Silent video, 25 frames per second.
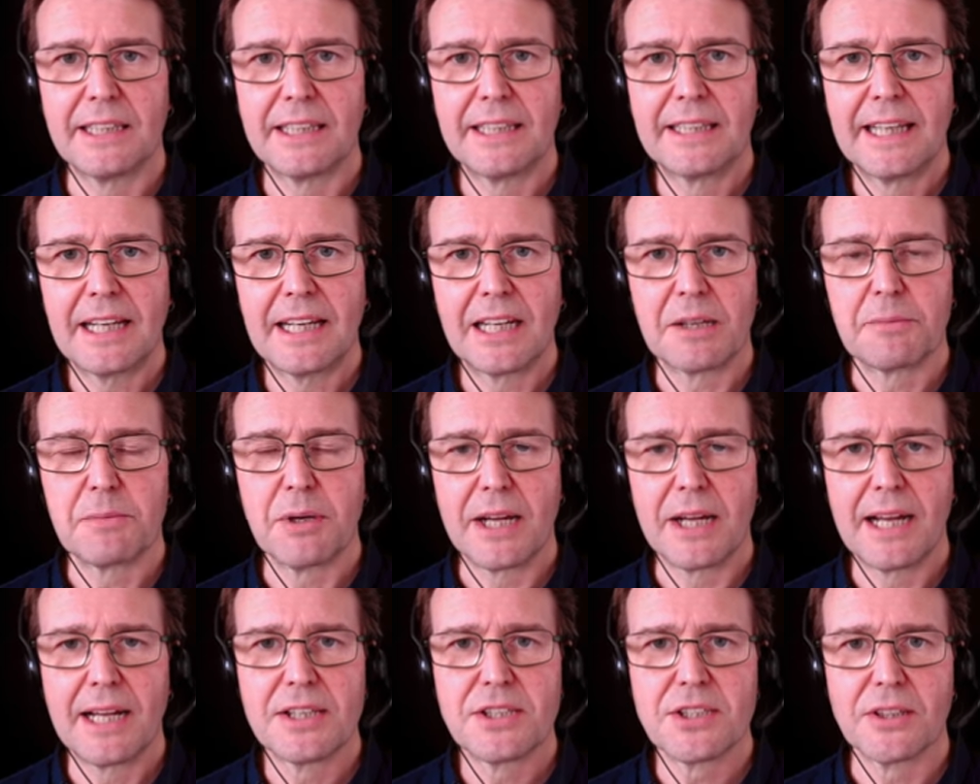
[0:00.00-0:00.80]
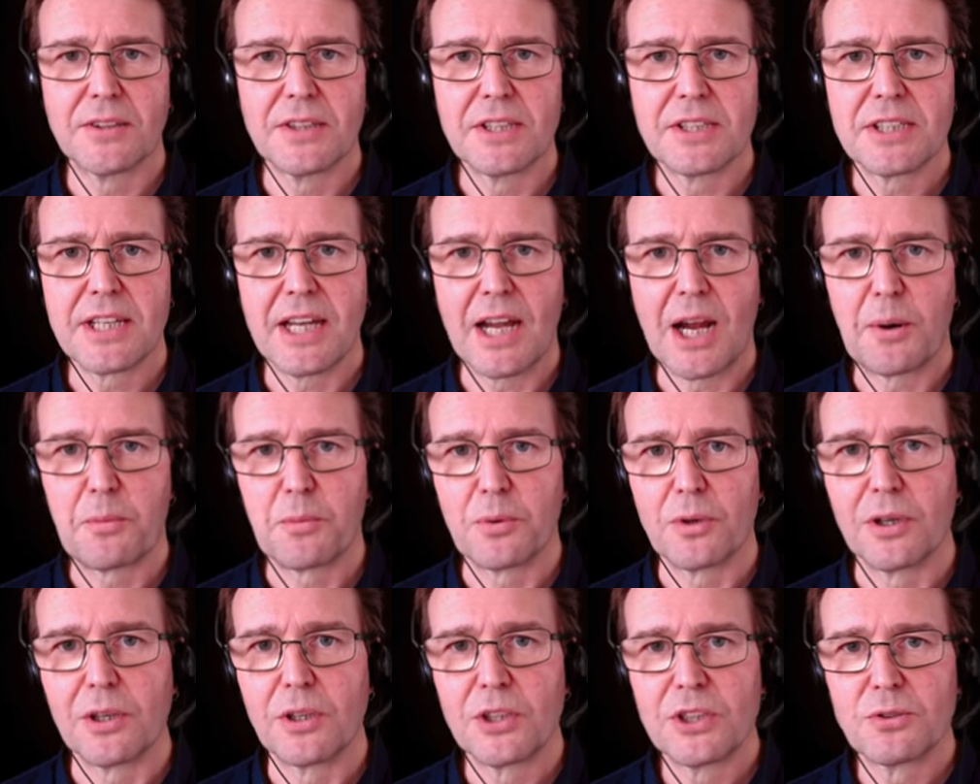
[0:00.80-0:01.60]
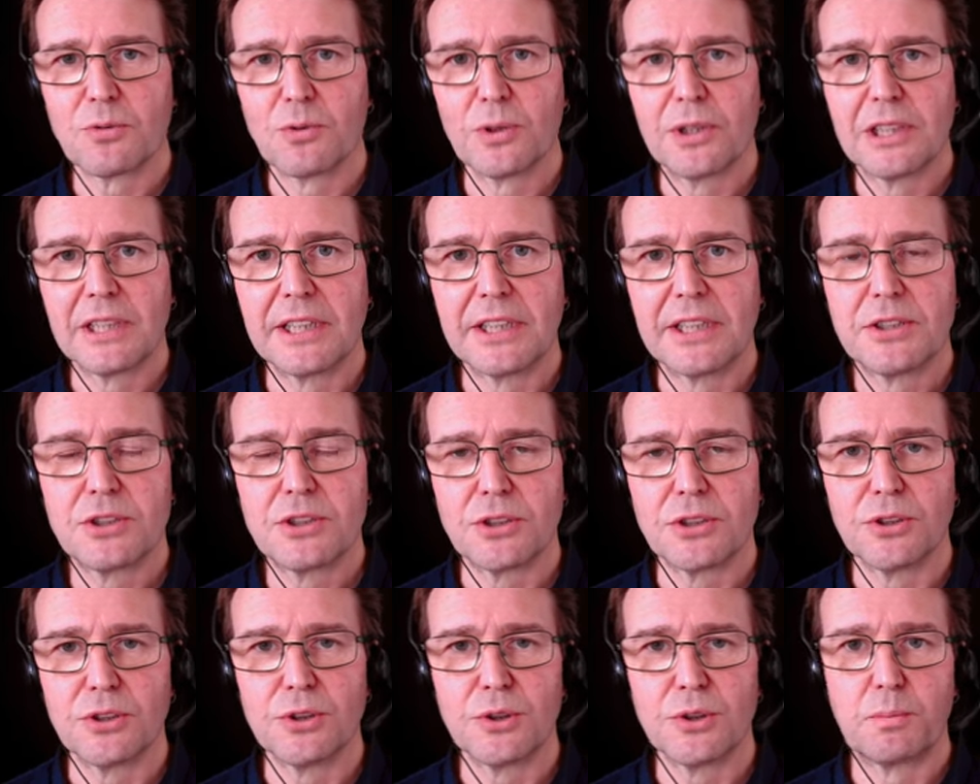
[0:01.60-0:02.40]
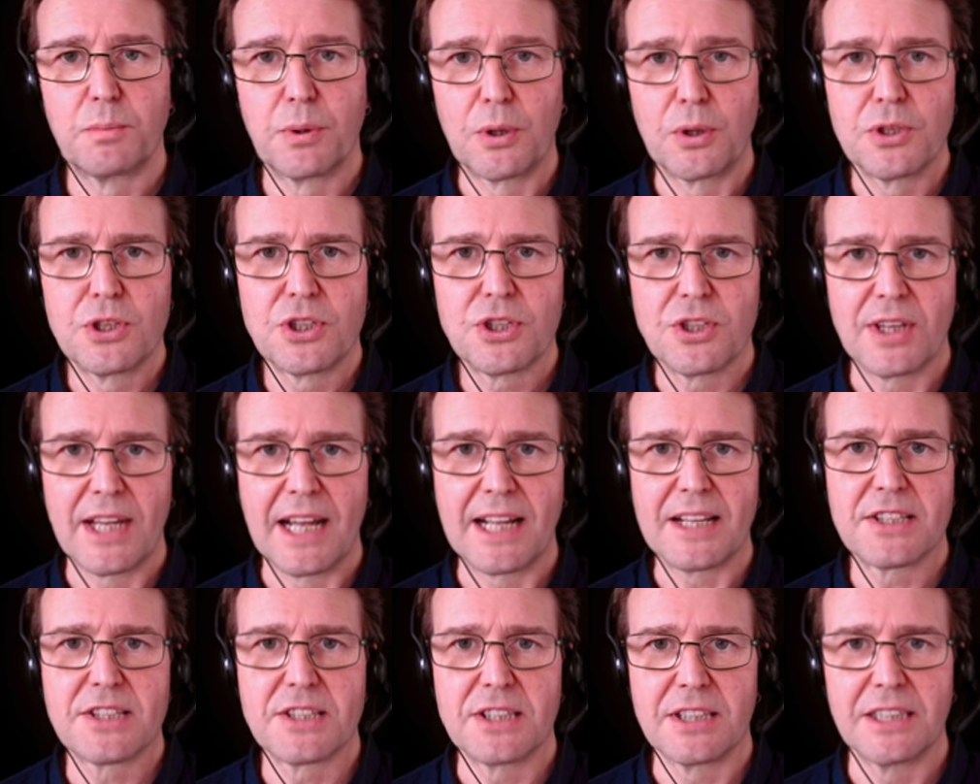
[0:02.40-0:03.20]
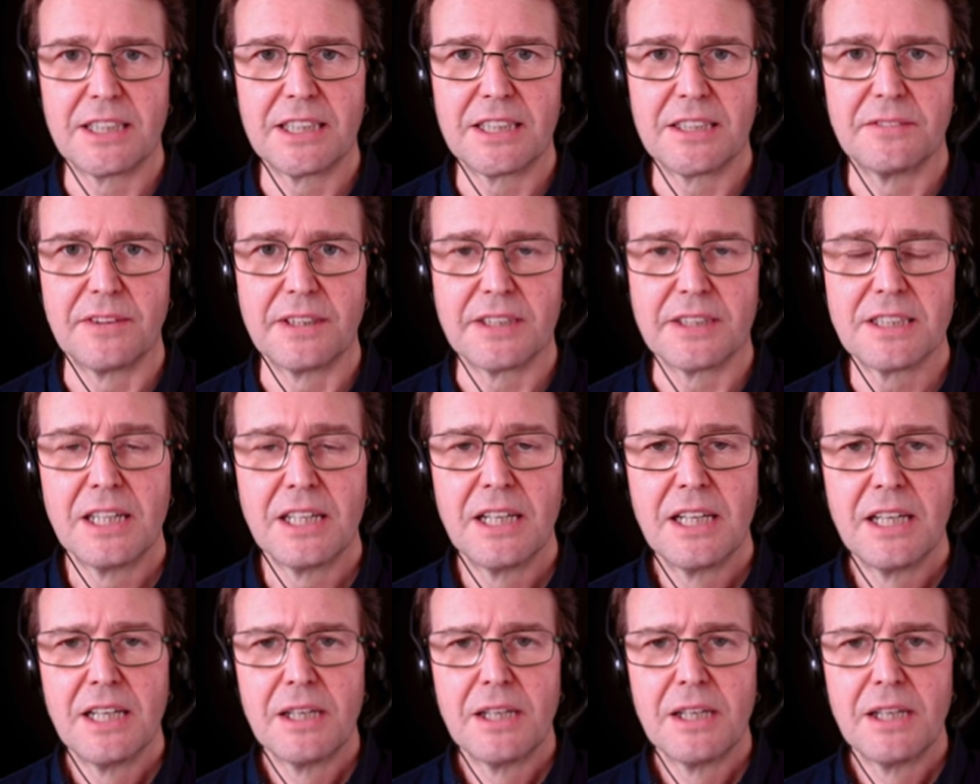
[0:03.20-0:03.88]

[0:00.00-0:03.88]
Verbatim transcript: in getting my hands on this camera is really to push that side of it